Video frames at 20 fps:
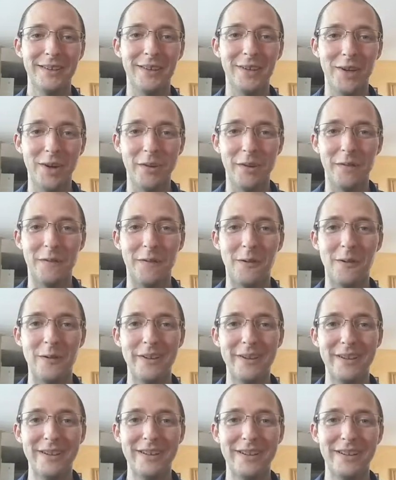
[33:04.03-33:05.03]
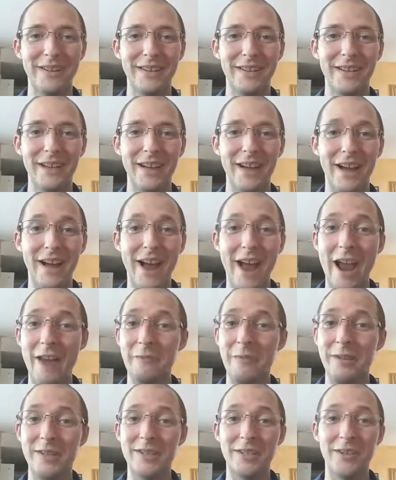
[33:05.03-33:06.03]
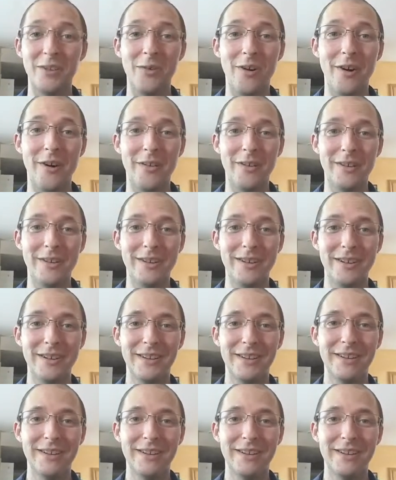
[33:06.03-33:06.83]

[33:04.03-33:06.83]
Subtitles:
going forward. I'd be so honored